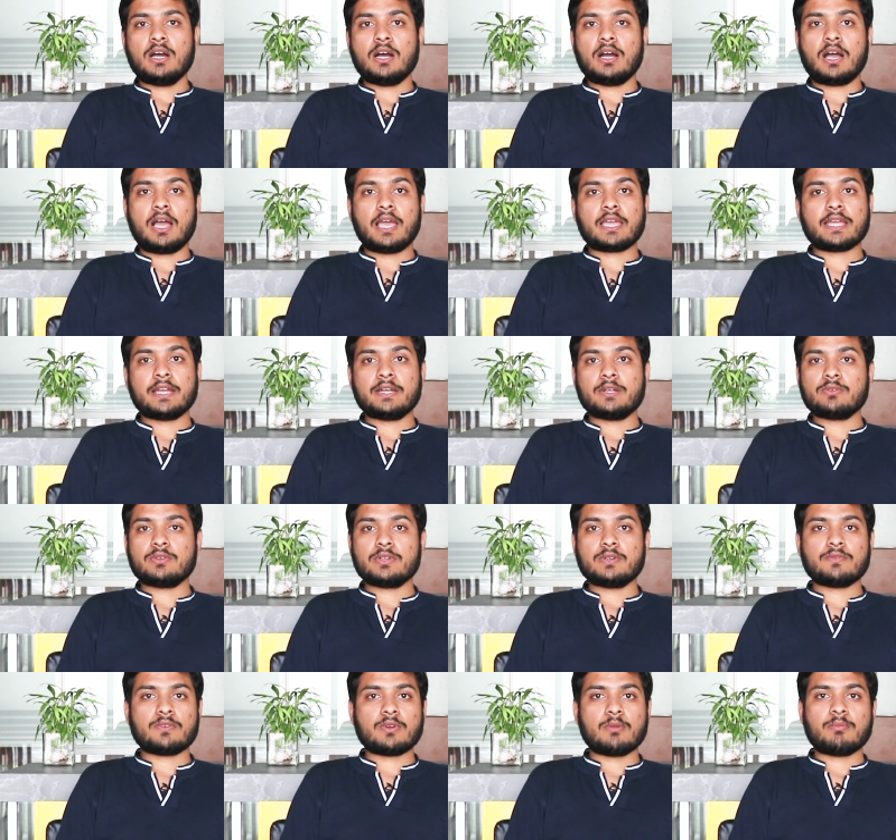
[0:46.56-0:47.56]
I can do
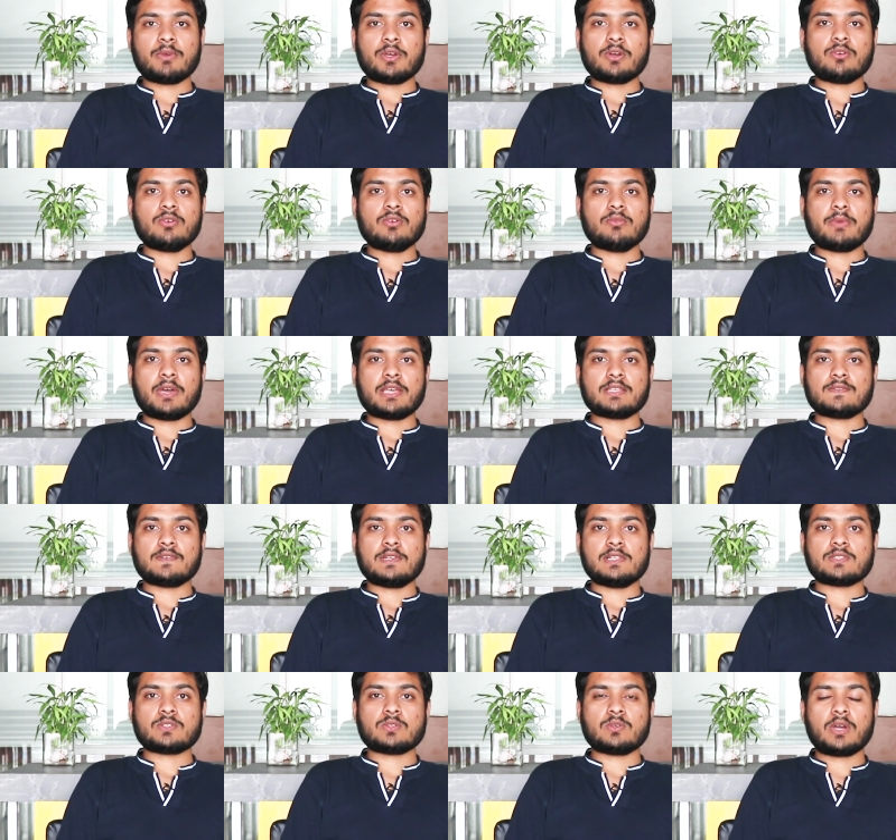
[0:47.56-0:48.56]
it from my home as
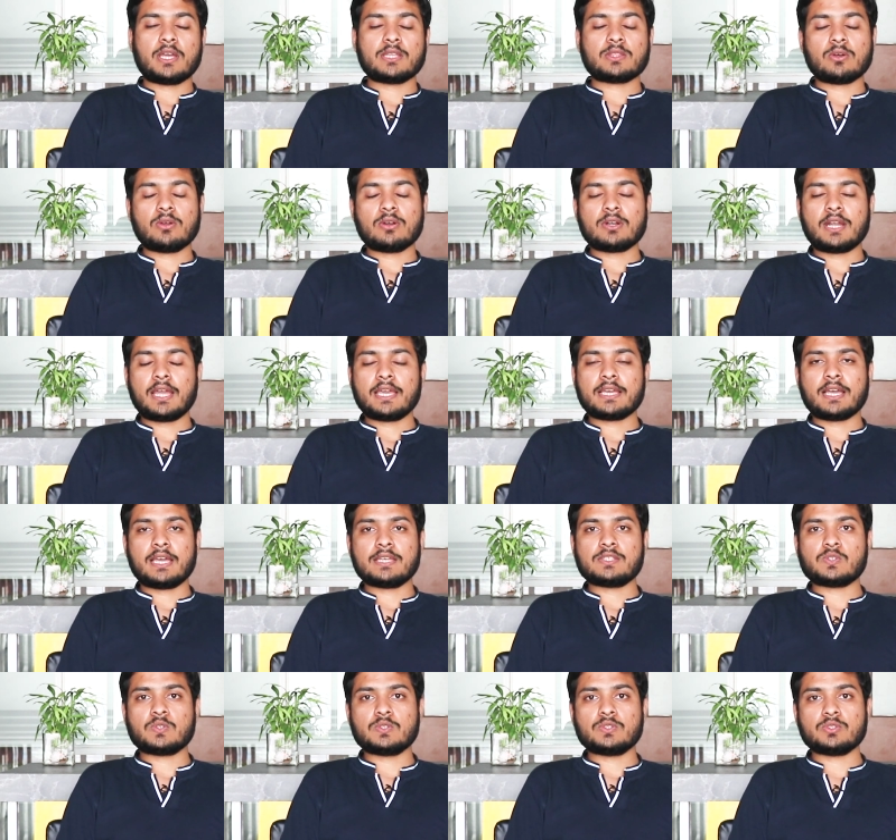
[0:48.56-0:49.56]
well. So I thought
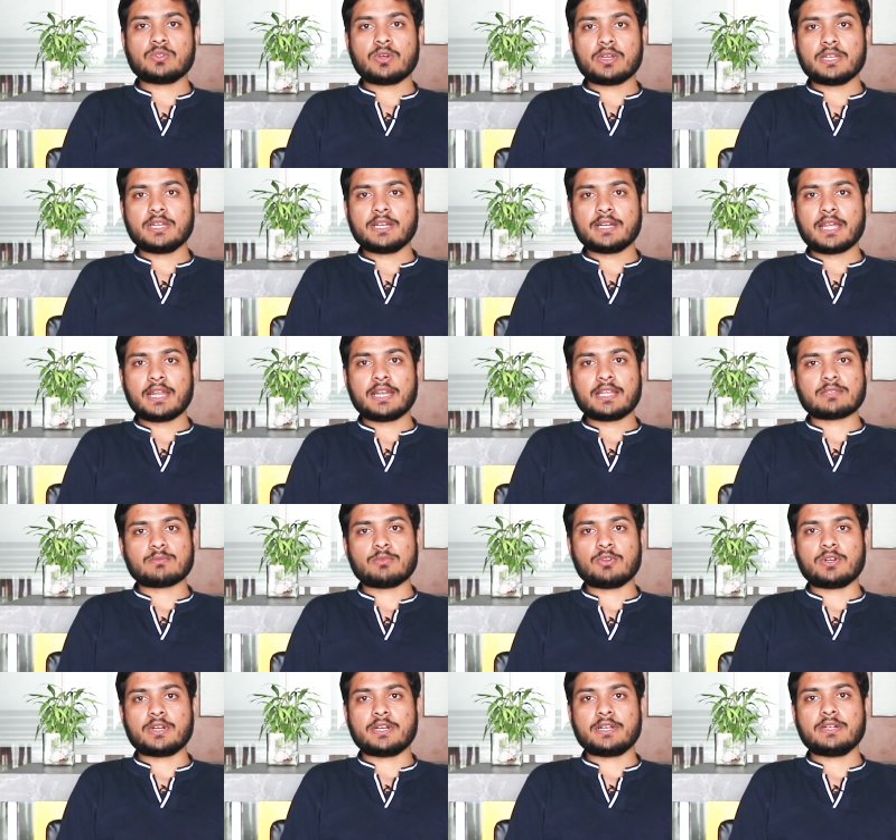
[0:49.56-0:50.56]
I should join it and
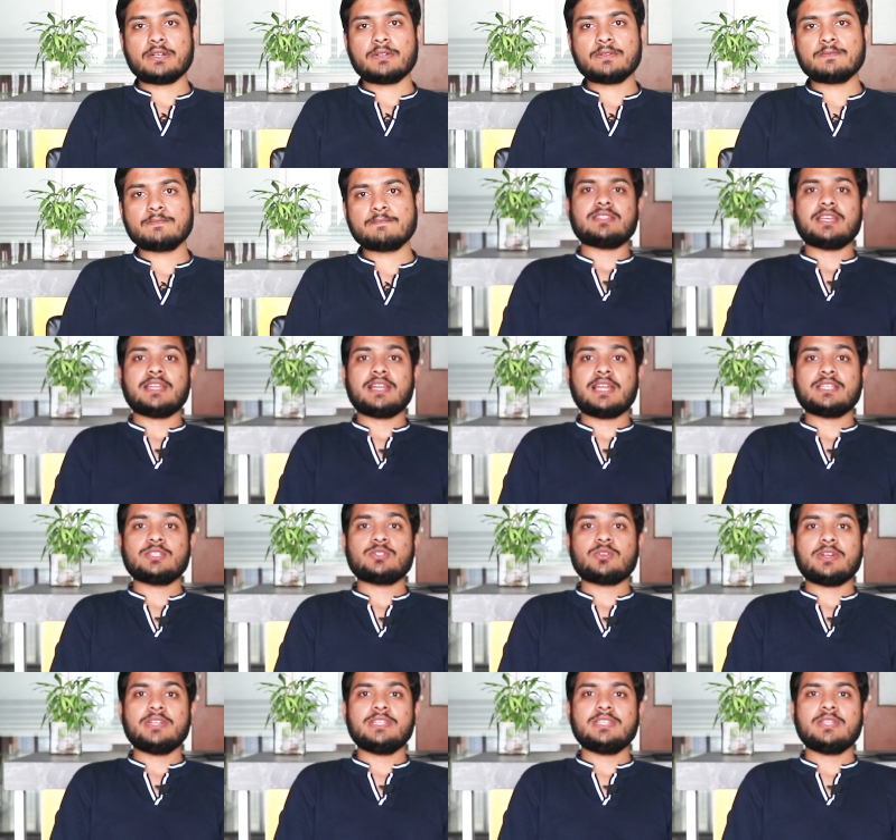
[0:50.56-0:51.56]
explore it. Then I
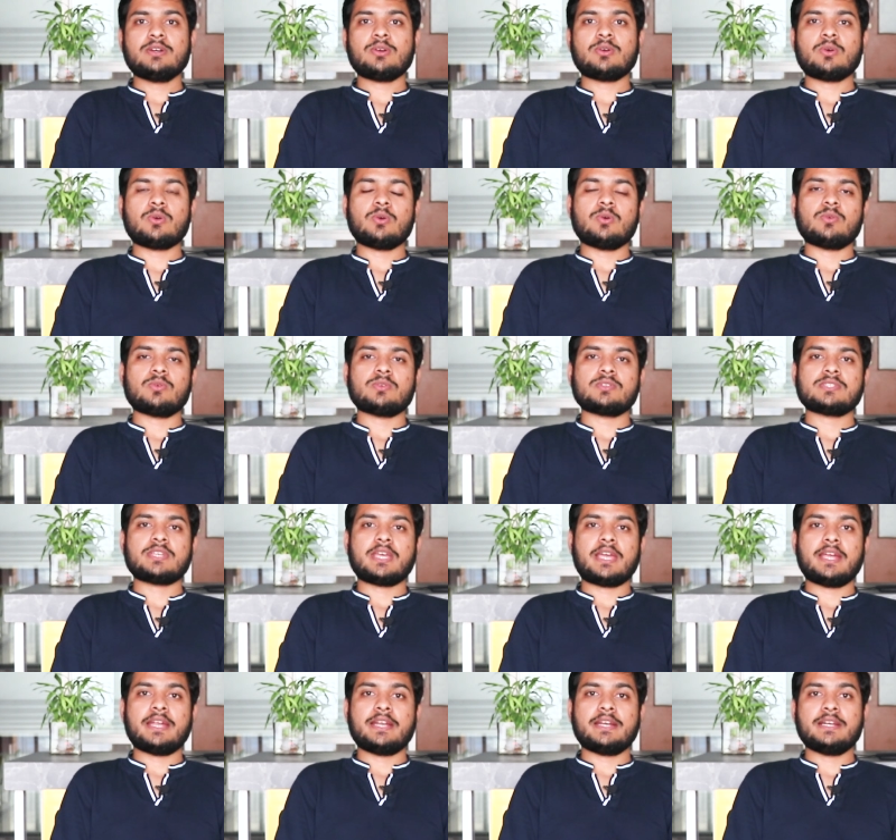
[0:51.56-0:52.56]
joined the course
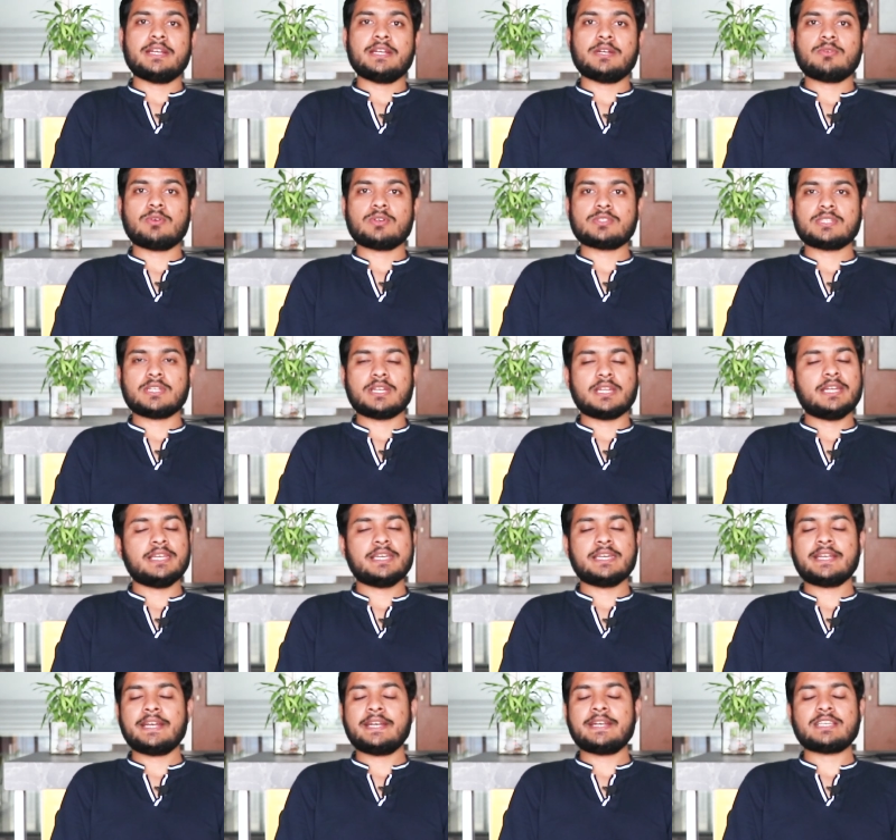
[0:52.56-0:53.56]
and it was a
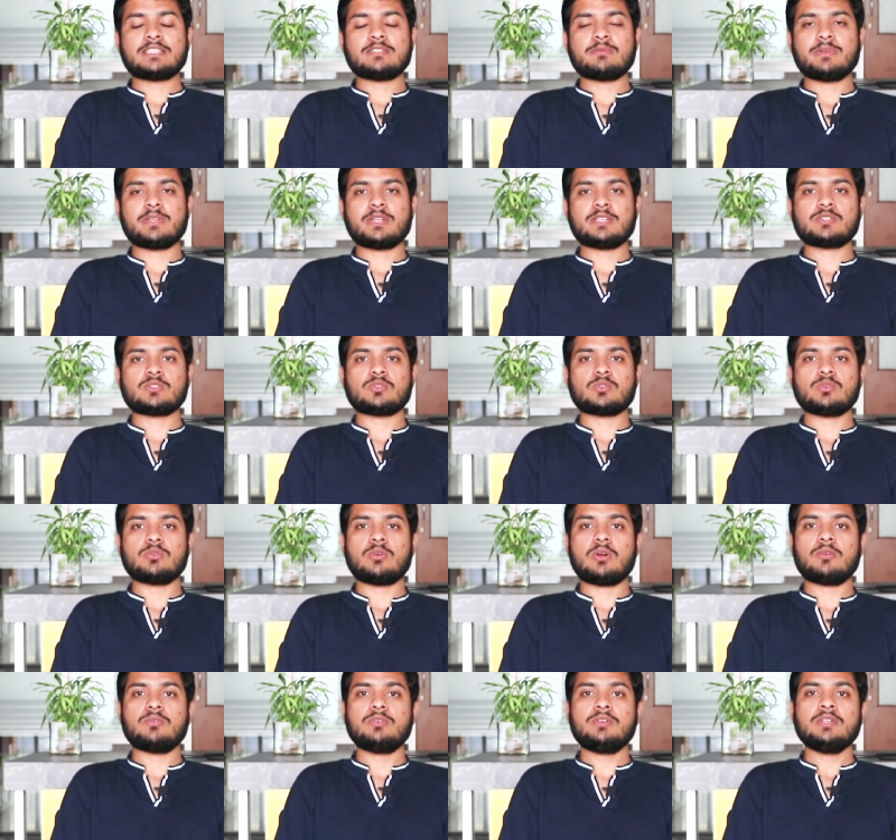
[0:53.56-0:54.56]
really great experience
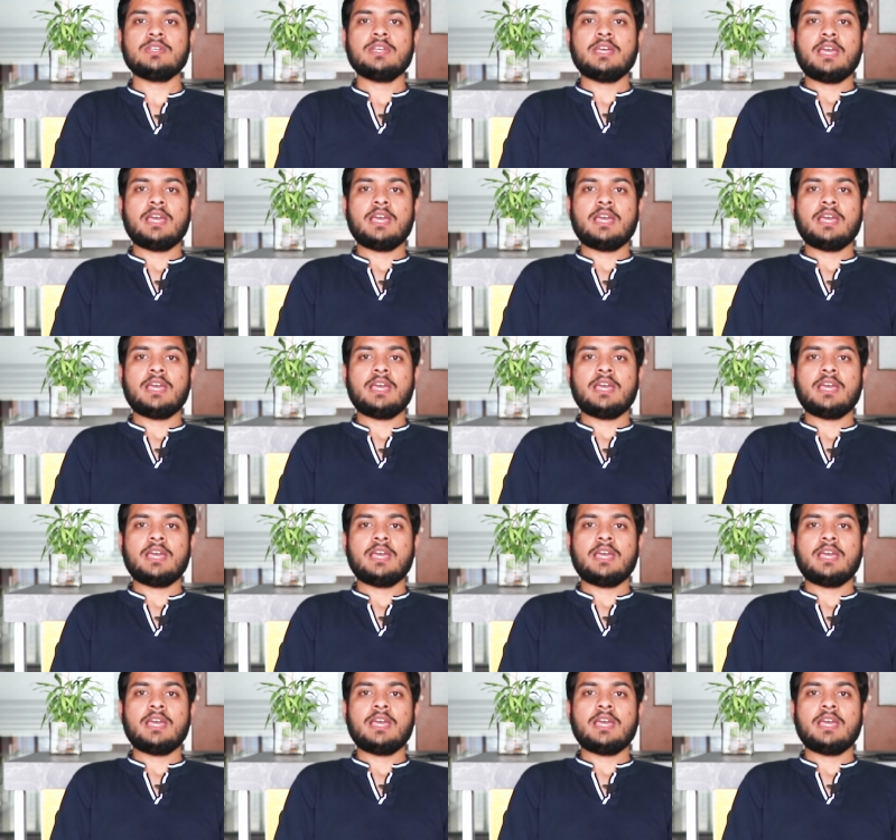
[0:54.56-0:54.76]
throughout.